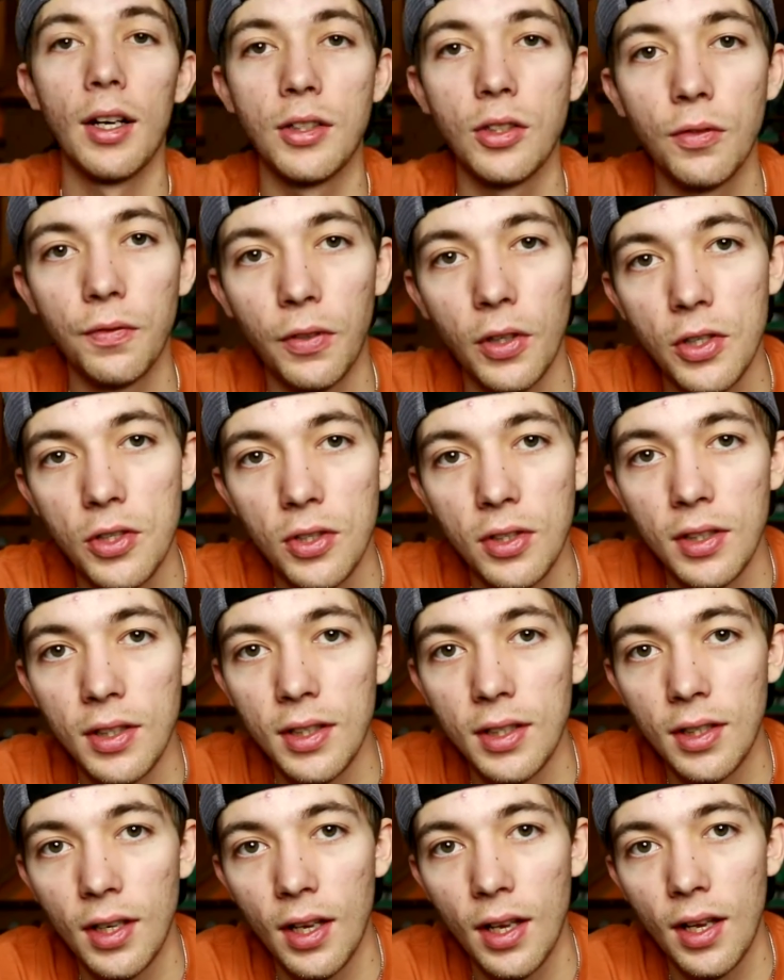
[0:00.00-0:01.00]
All right, so first you
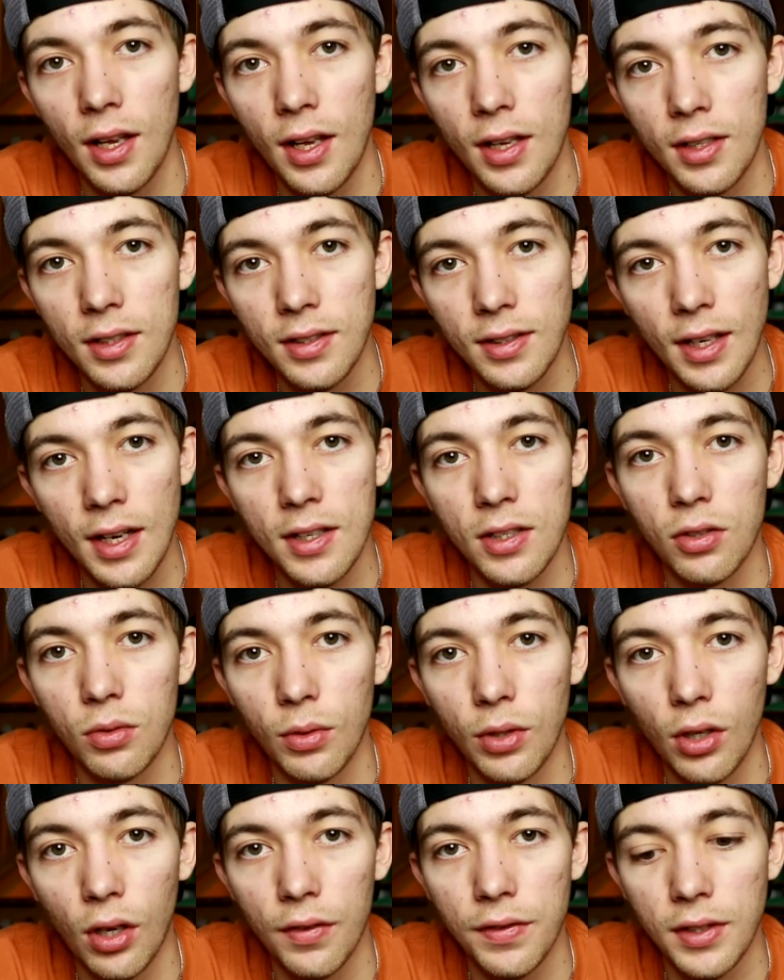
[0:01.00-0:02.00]
need a size
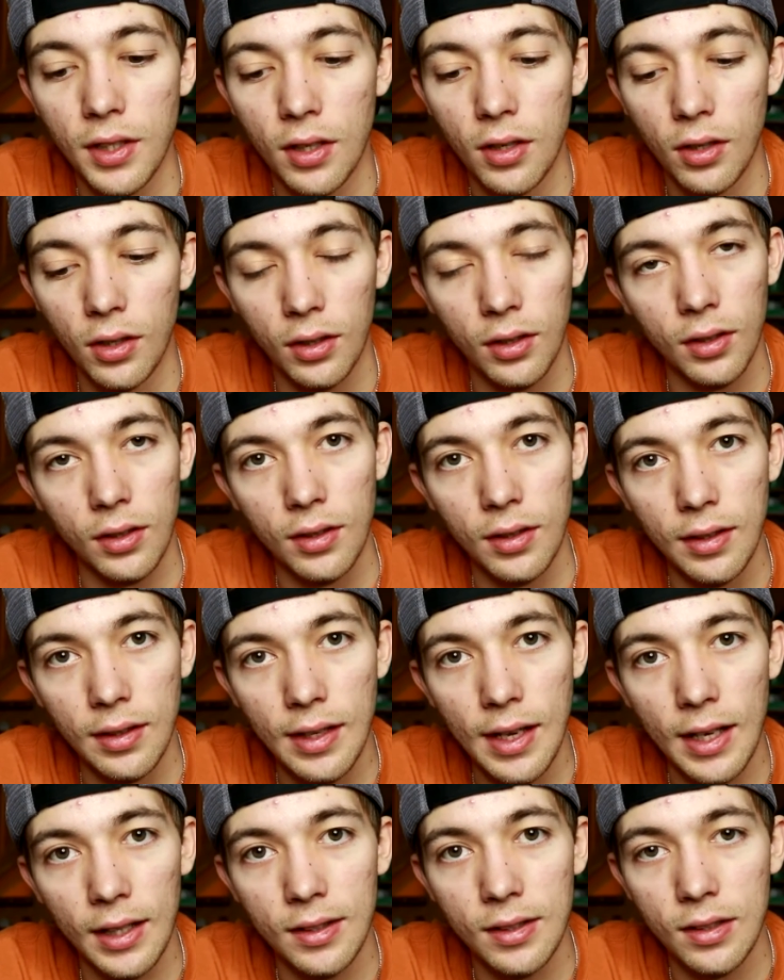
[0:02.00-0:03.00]
three offset hook.
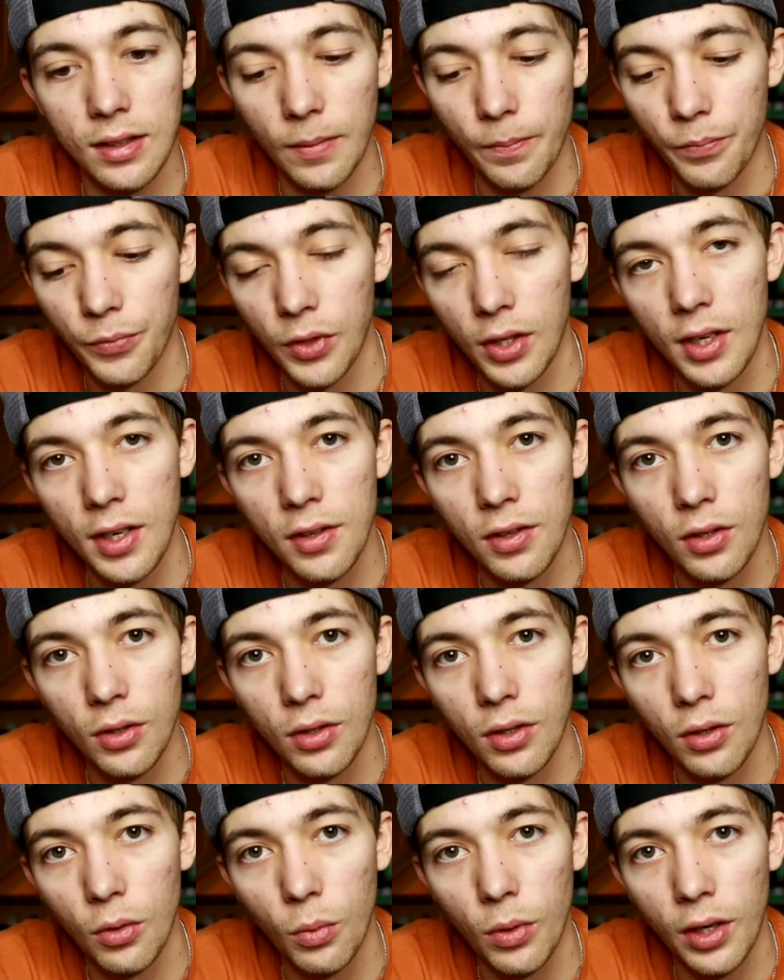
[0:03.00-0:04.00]
Next,
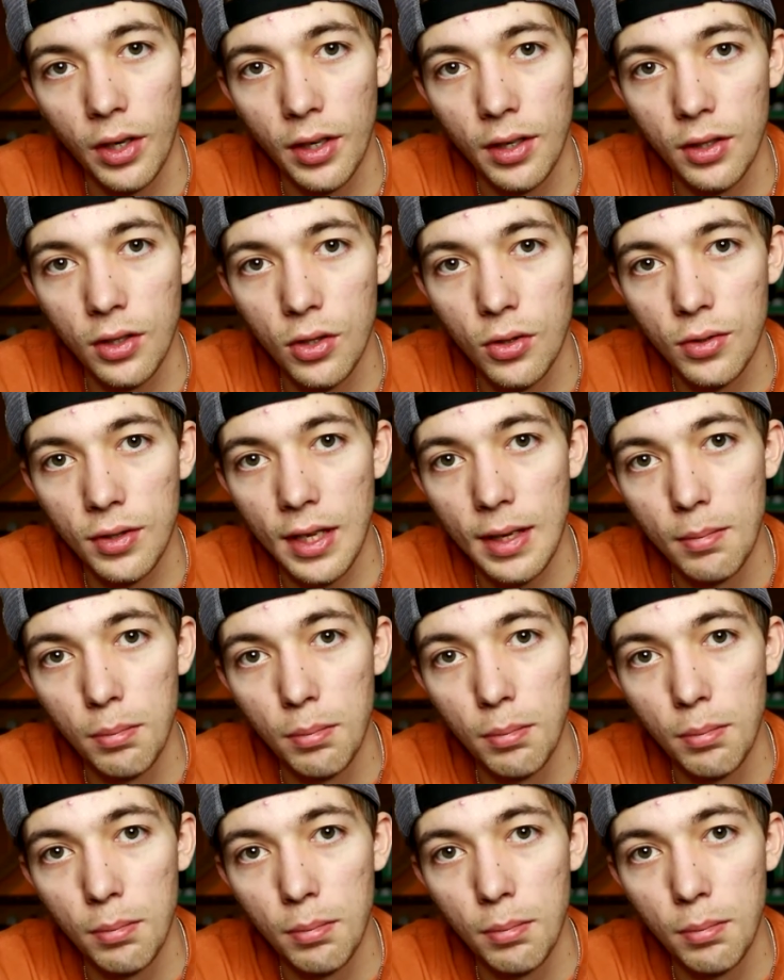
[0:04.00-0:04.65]
either we're gonna use